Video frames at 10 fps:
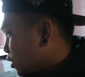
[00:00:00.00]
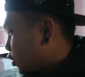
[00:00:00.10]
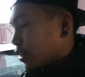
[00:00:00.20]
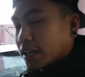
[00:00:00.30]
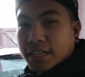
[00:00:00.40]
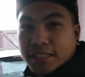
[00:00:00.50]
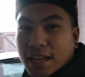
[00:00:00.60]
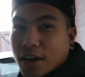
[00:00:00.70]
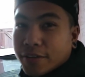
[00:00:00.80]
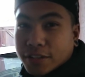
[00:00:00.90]
looking at it
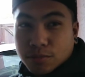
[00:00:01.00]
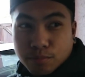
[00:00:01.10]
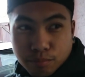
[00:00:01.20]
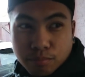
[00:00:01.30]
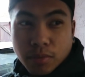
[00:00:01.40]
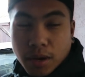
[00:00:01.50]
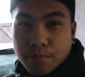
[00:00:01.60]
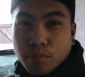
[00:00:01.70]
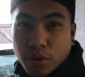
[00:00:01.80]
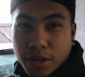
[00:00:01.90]
now it's
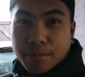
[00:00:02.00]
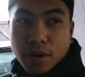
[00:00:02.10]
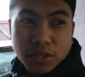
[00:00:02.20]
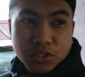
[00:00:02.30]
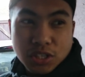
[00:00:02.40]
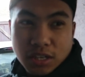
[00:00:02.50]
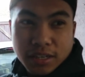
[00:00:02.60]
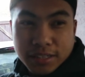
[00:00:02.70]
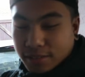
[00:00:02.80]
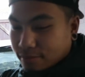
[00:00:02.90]
like pretty much
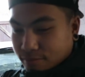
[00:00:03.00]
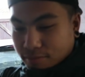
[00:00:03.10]
like